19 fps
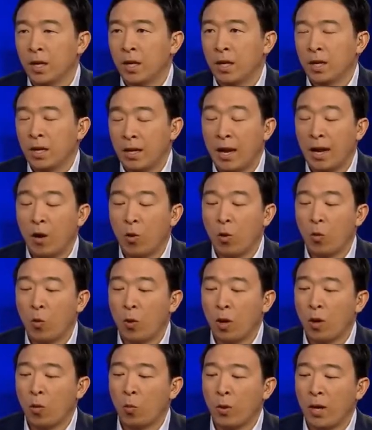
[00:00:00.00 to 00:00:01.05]
Yeah,
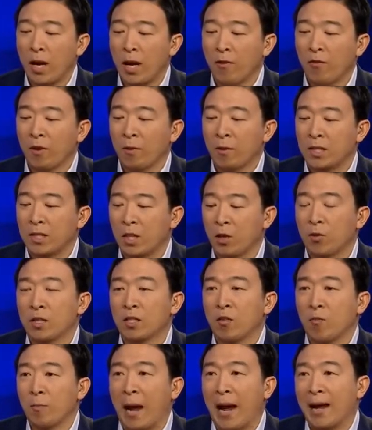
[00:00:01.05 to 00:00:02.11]
we have a series of
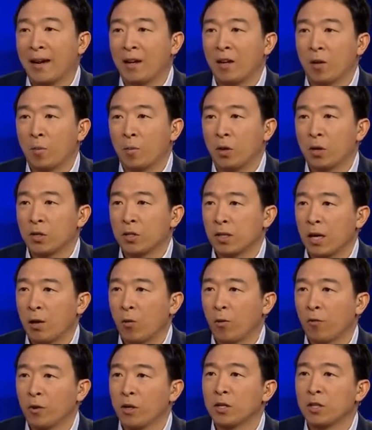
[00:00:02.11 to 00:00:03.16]
bad numbers, and I
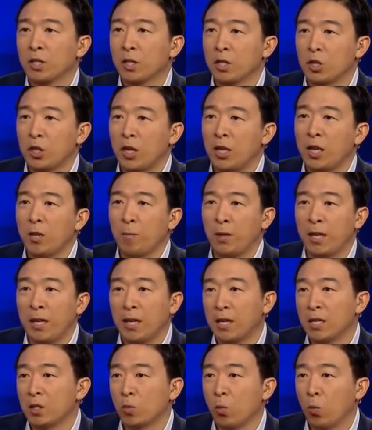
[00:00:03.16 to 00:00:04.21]
referred to GDP
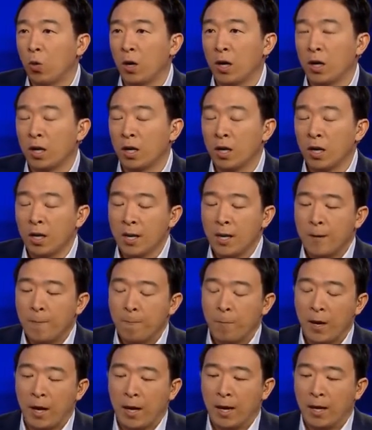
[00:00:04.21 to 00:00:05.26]
as one.
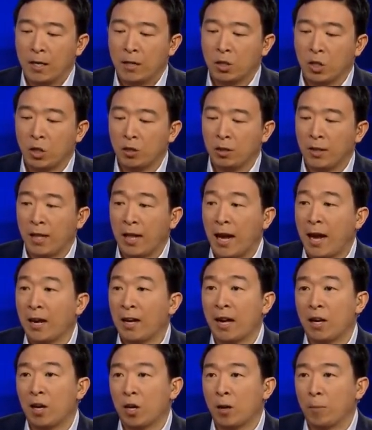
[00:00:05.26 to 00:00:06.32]
Certainly, the
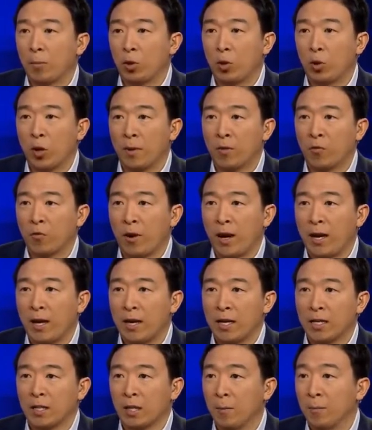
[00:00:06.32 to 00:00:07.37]
headline unemployment rate
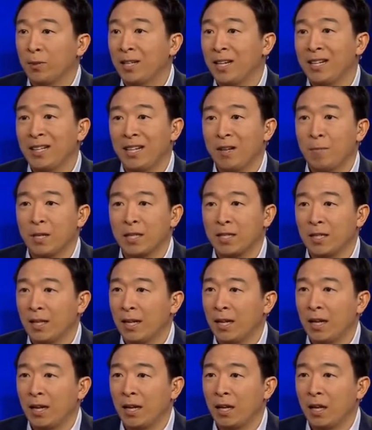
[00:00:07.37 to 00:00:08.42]
is completely
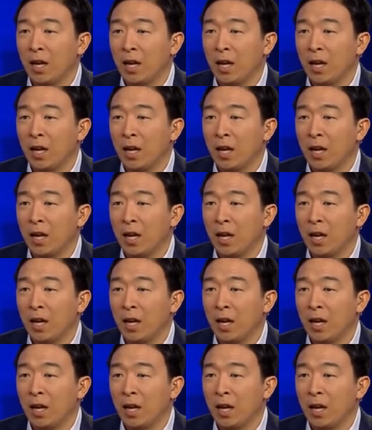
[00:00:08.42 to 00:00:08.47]
misleading.